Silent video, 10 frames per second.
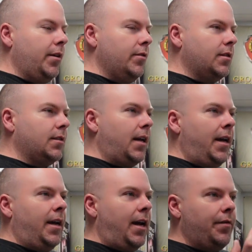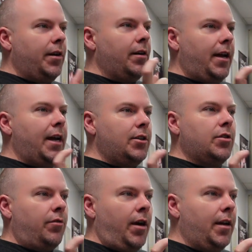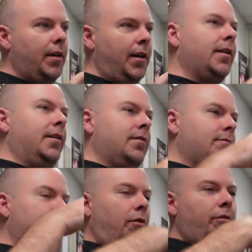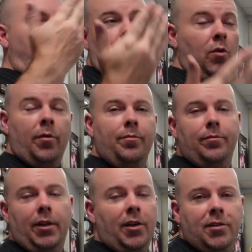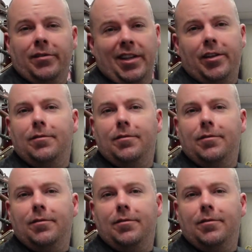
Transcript: uses a heavier gauge thread and can sew through more layers of leather.